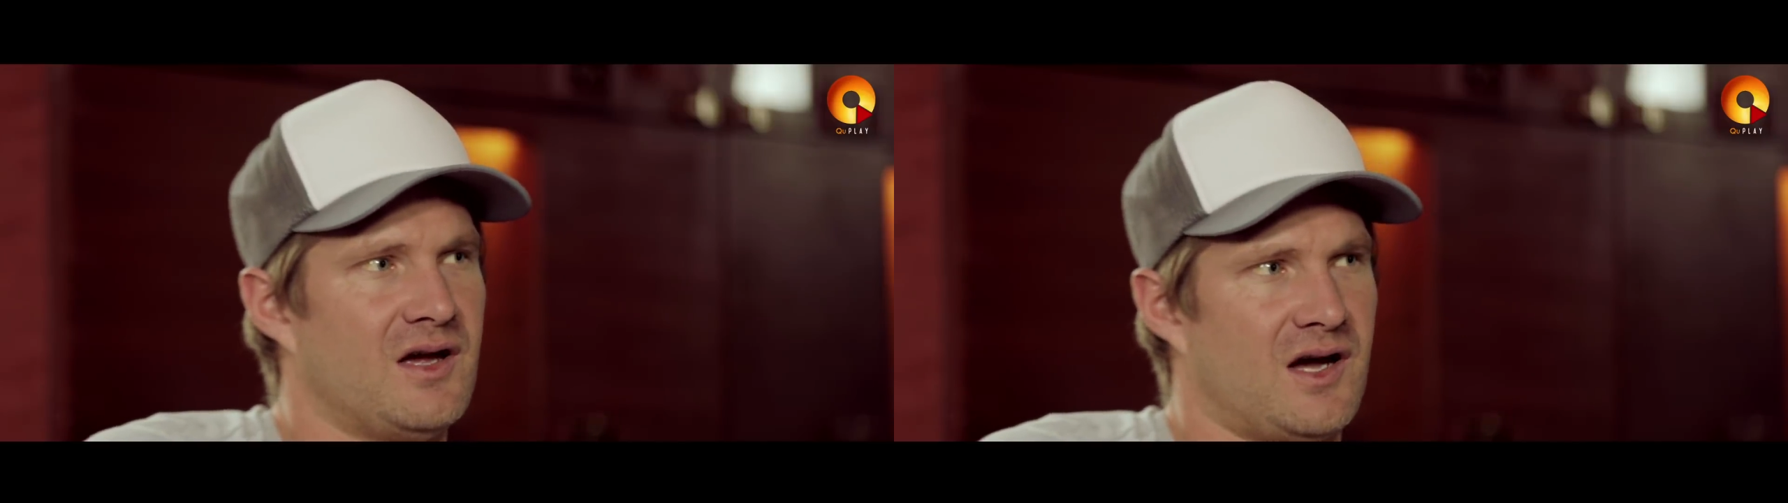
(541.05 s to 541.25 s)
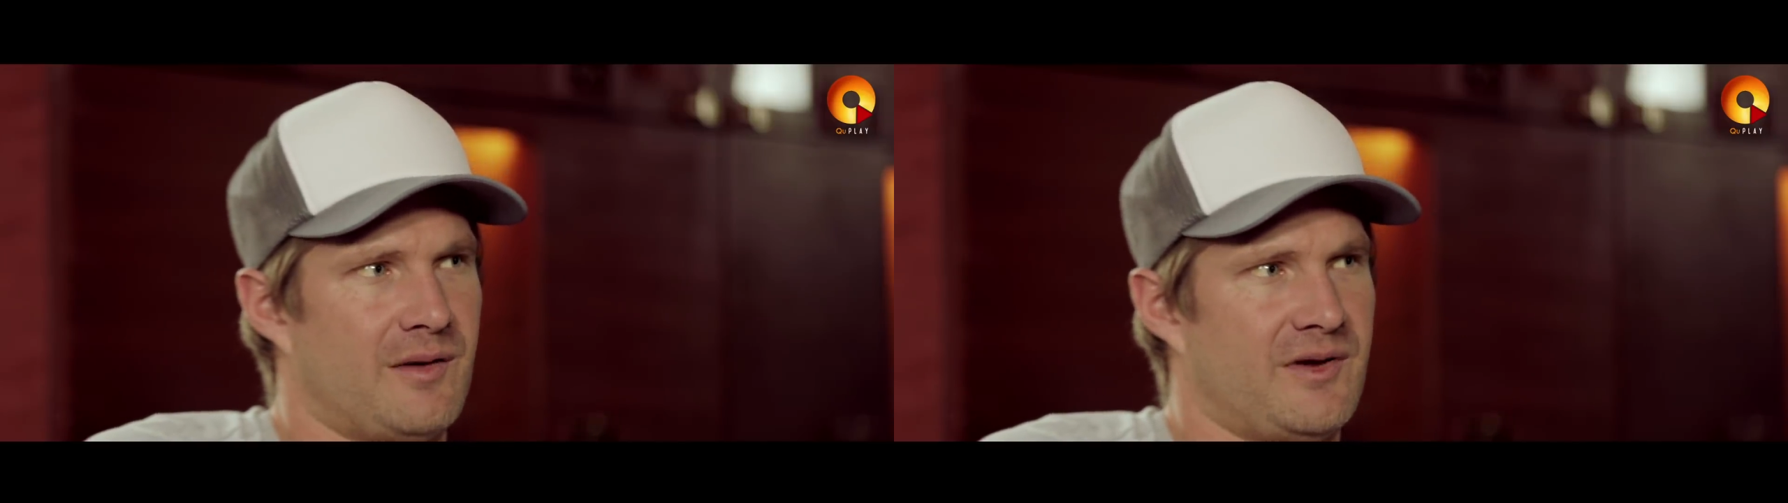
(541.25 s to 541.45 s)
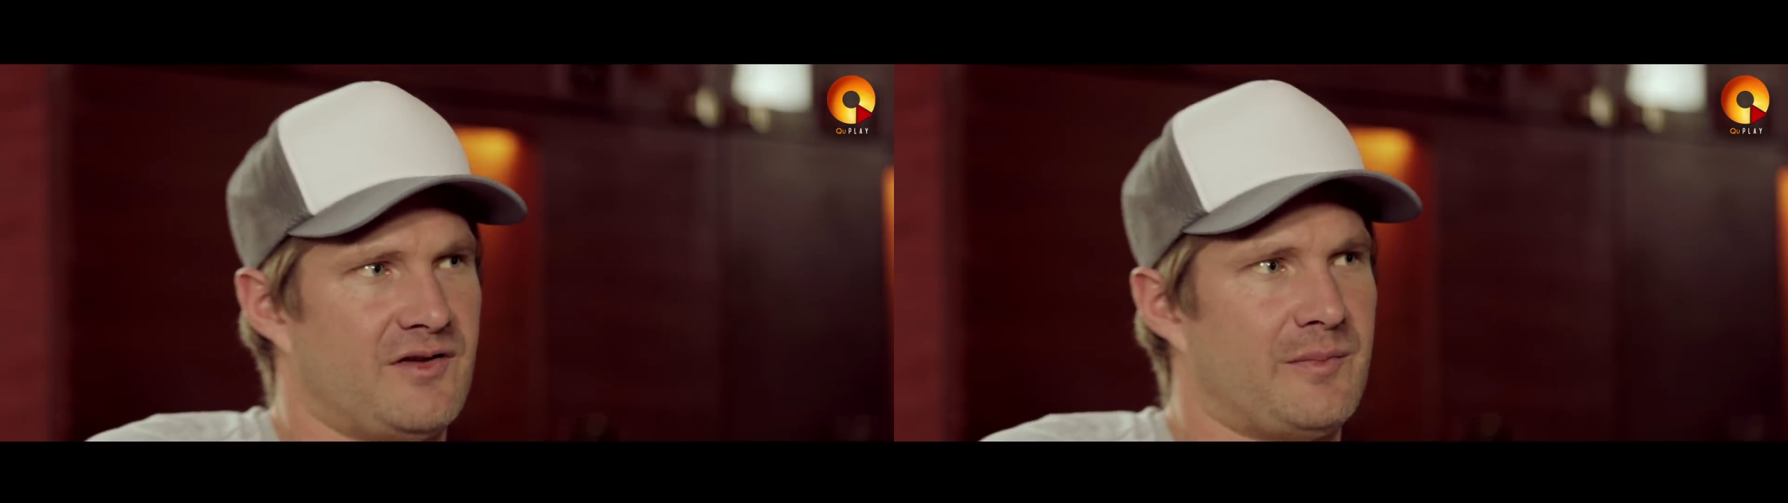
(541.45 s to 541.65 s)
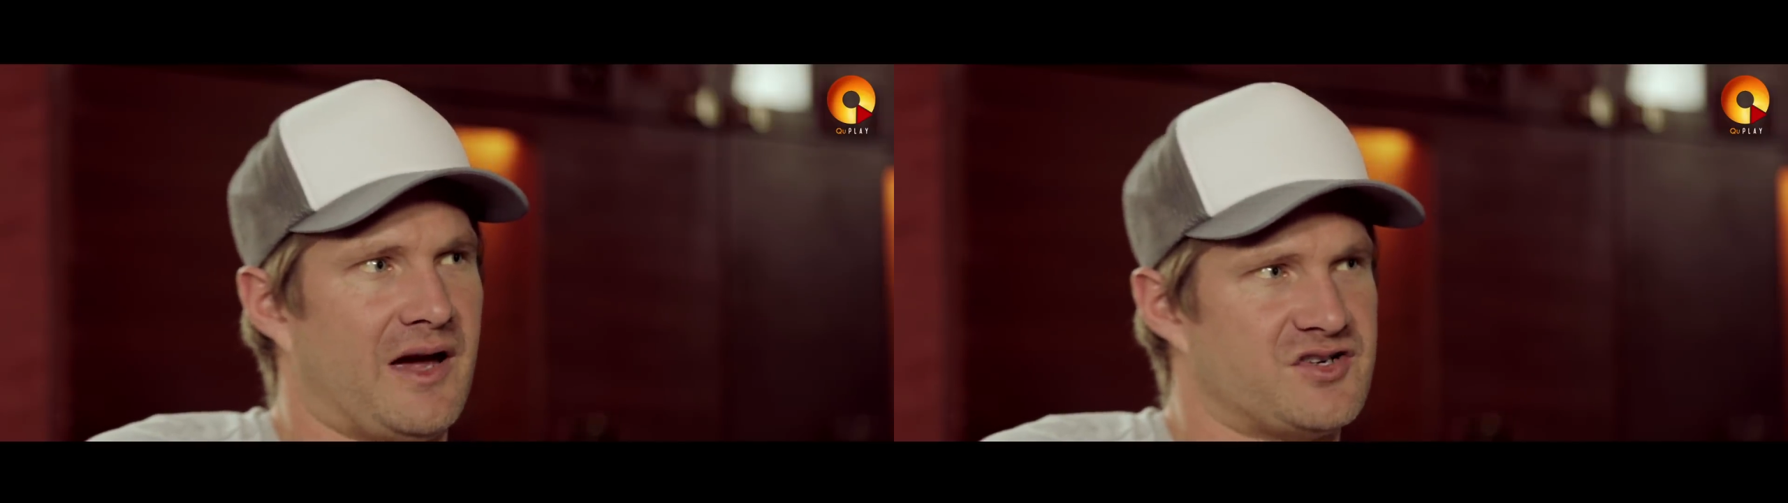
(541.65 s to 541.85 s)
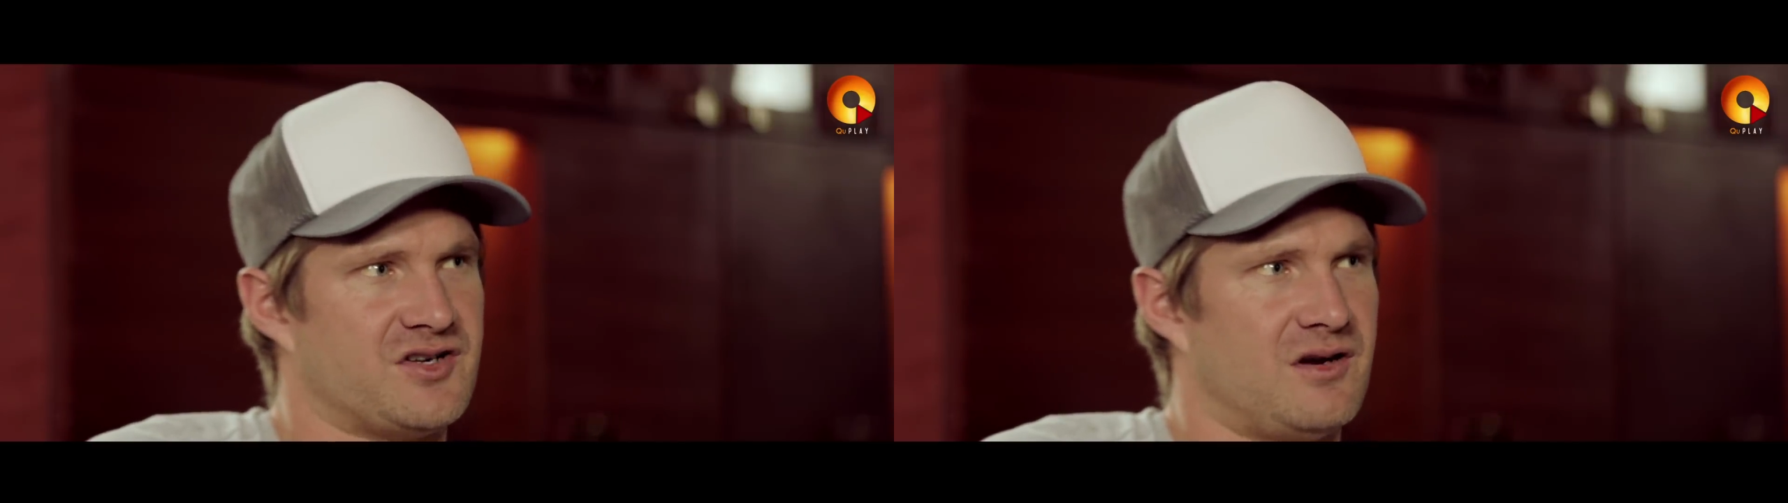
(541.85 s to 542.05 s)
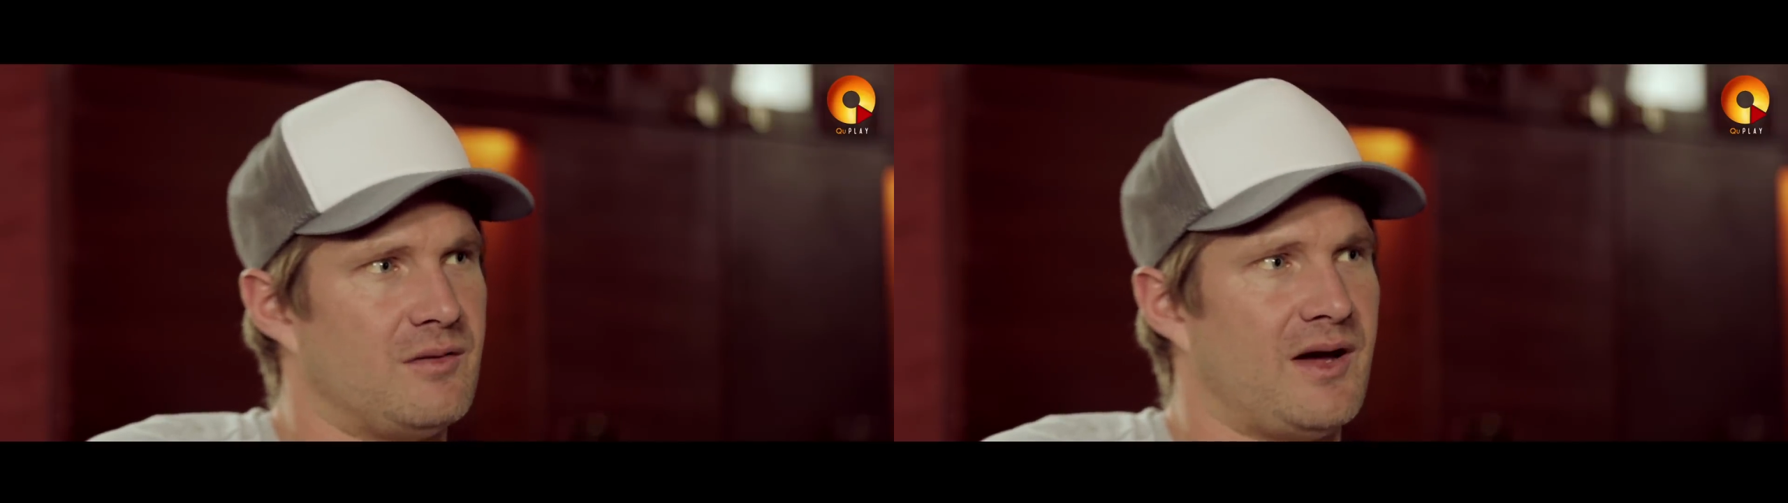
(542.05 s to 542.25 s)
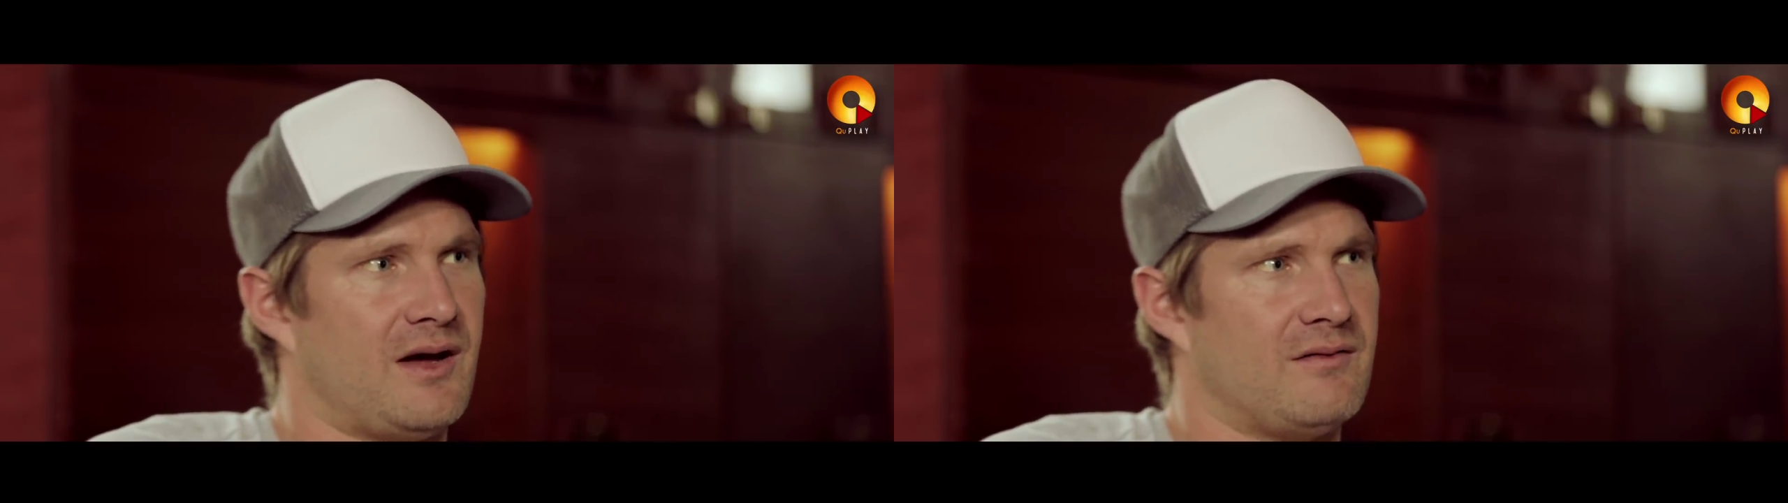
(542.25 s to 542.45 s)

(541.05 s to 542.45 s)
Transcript: um, as passionate about